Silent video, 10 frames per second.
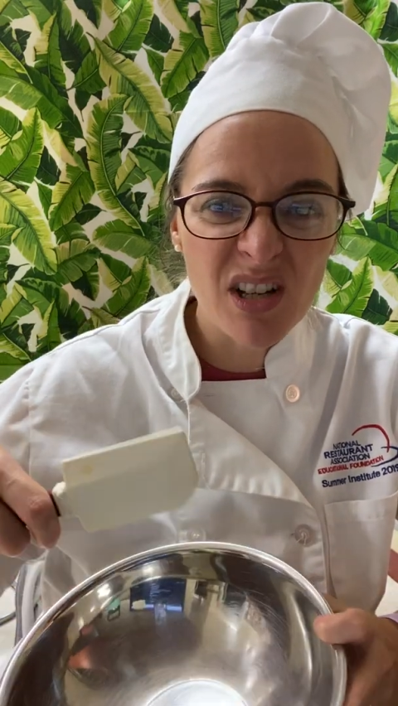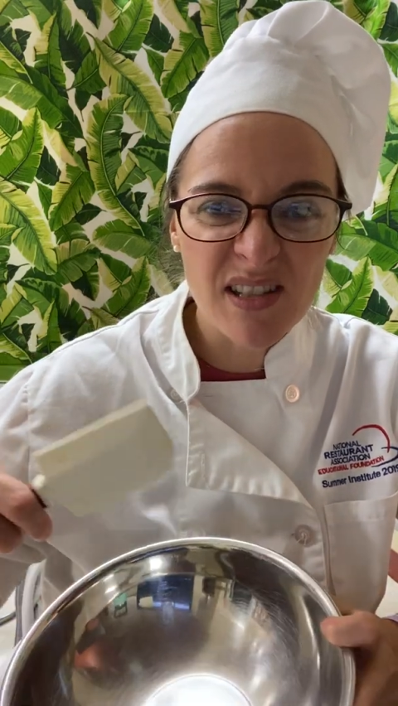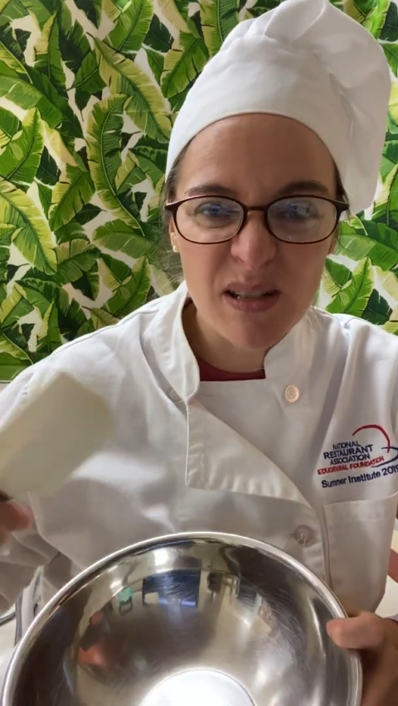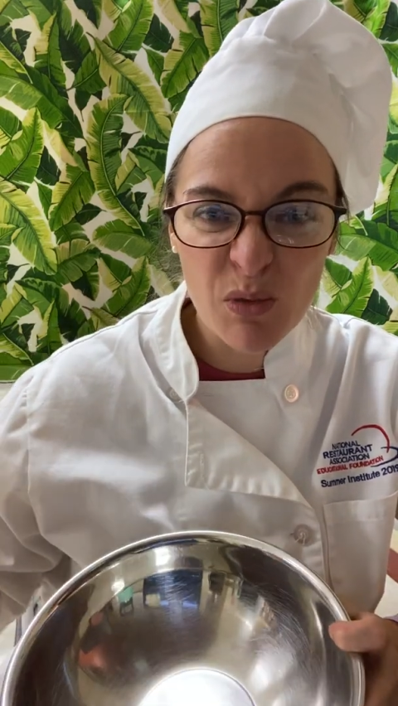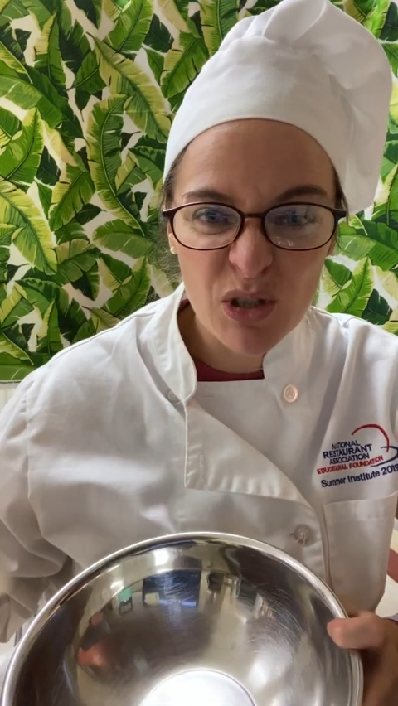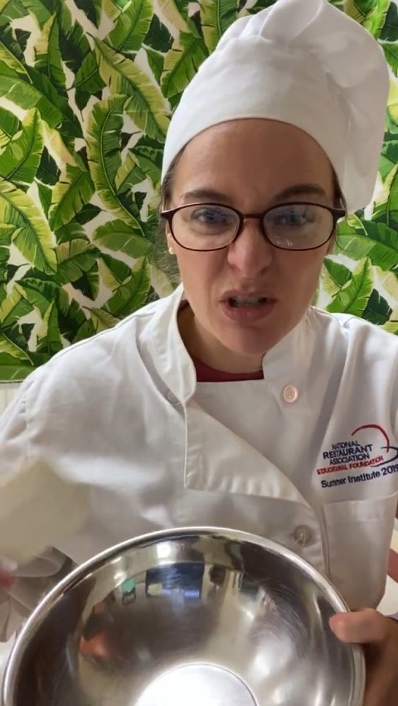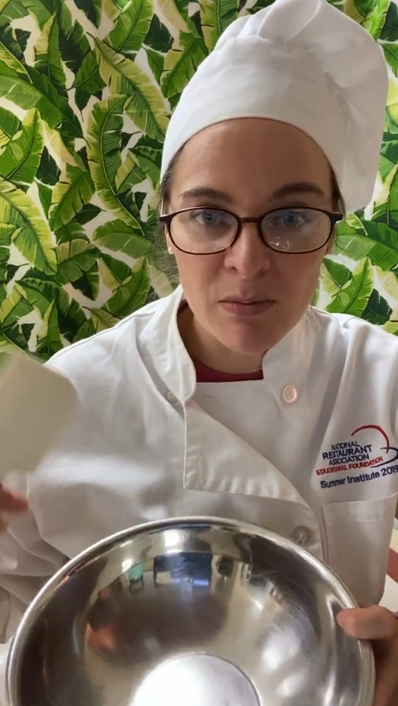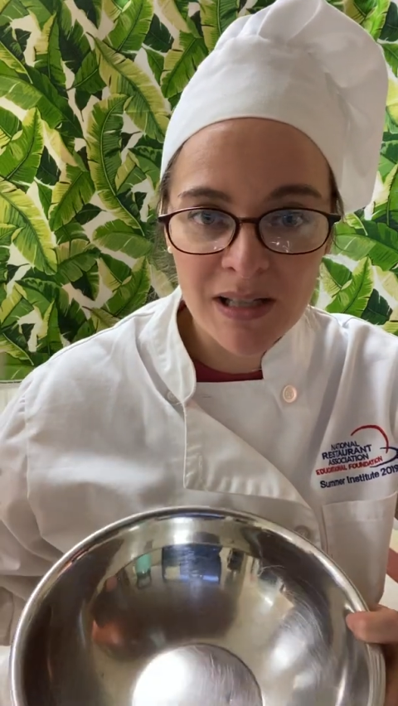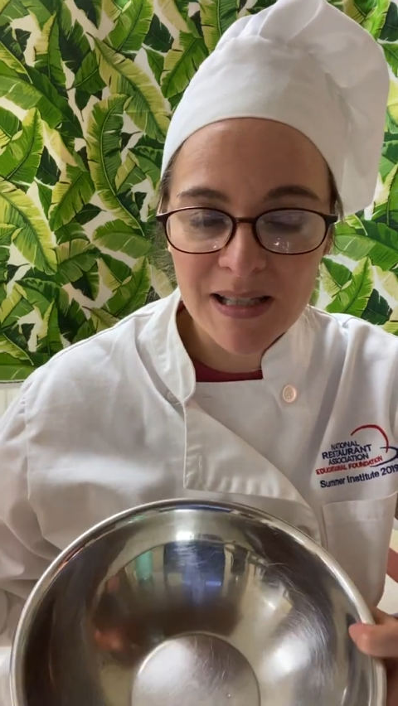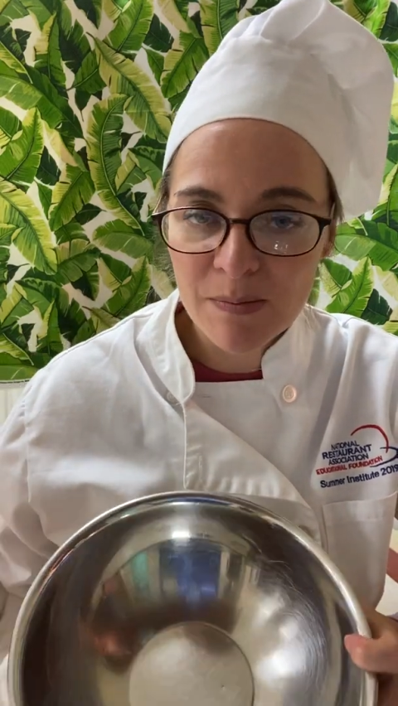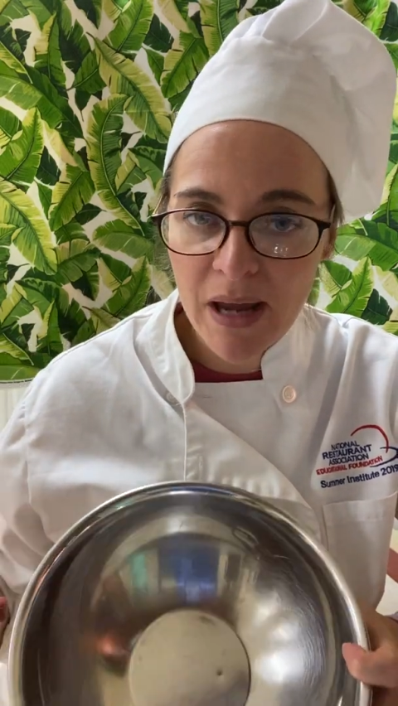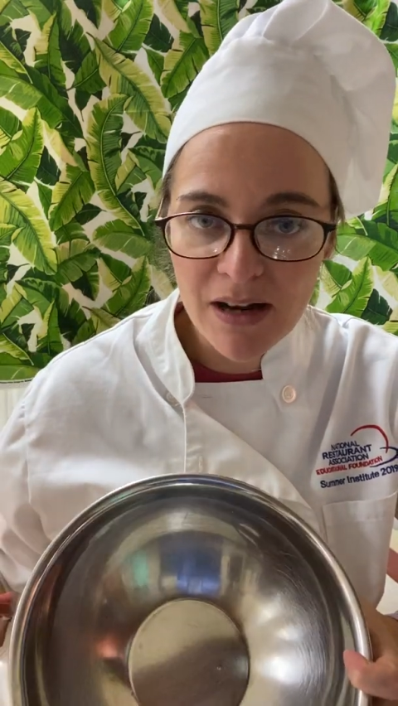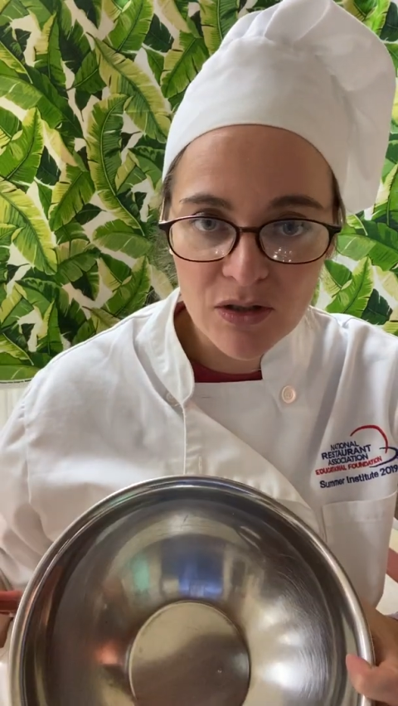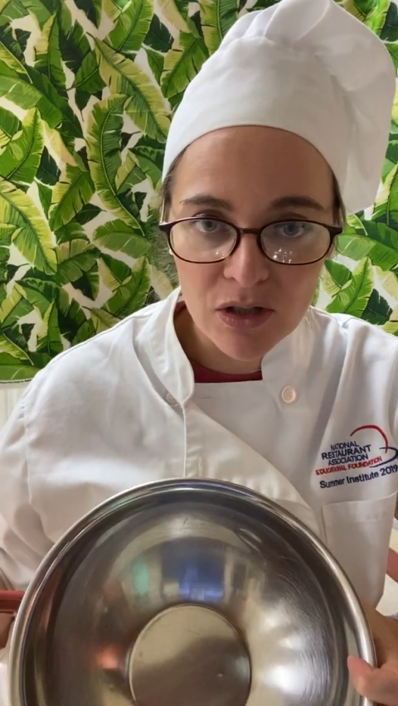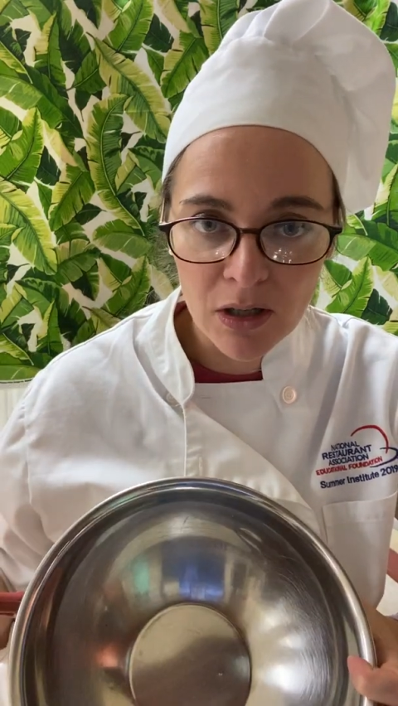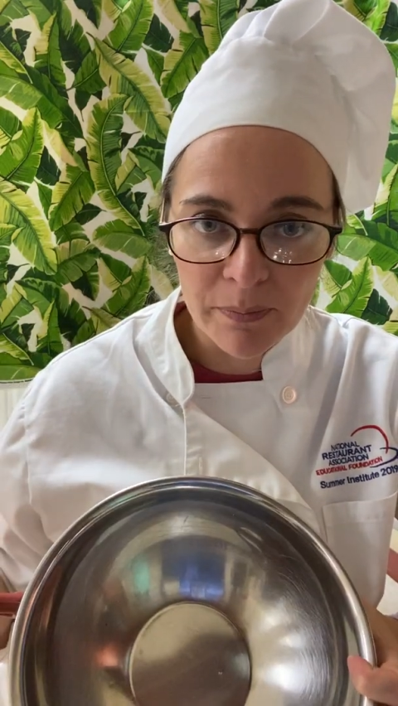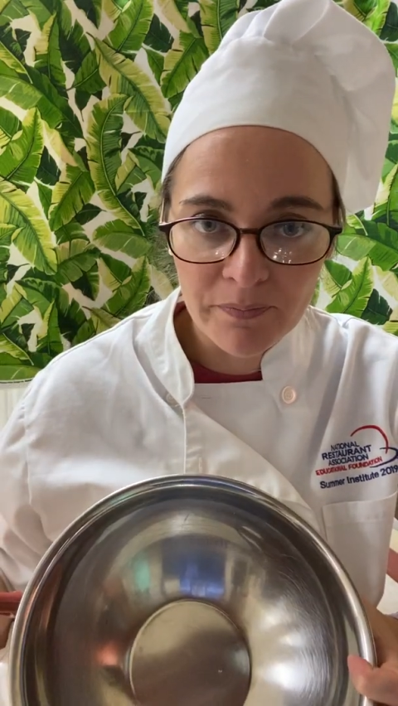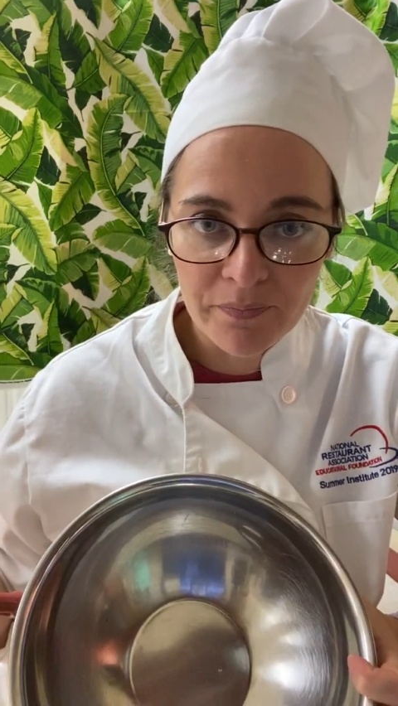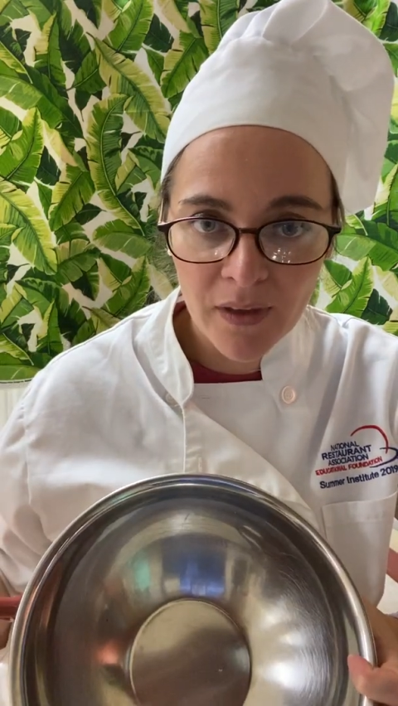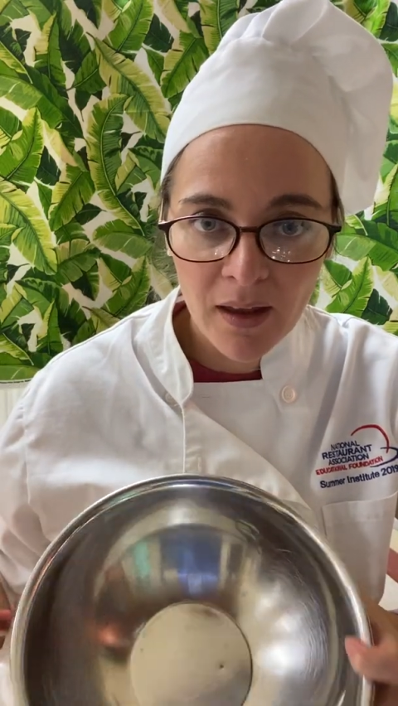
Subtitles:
to smush them and smash them,